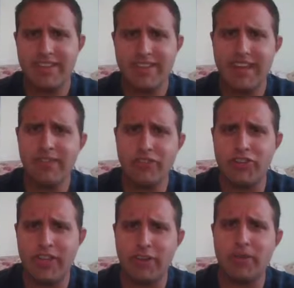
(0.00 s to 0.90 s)
Did David
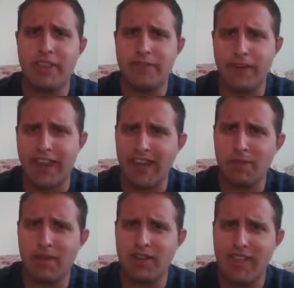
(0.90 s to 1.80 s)
genuinely forget
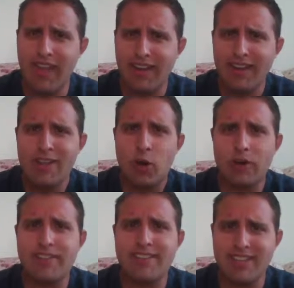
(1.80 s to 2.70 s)
about that? Or
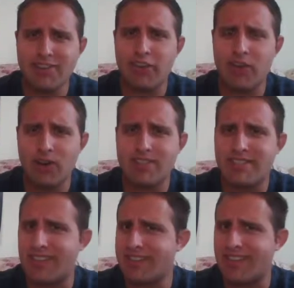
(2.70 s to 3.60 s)
is he such a
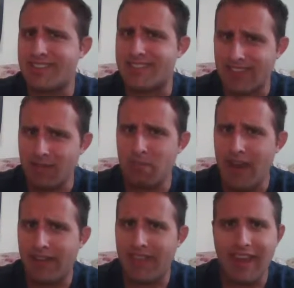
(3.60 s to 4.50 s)
narcissistic
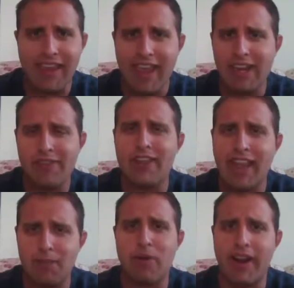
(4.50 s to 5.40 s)
scumbag that he can't even
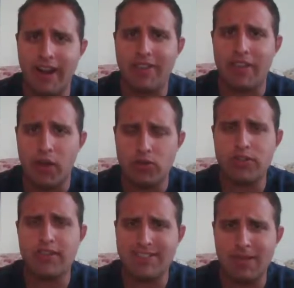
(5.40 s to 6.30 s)
comprehend the
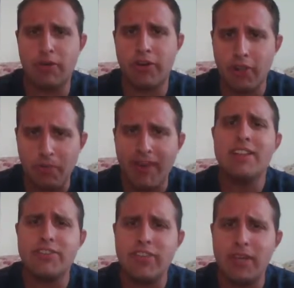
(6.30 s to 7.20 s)
notion that someone could be
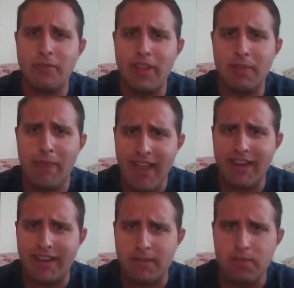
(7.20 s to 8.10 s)
legitimately mad at him?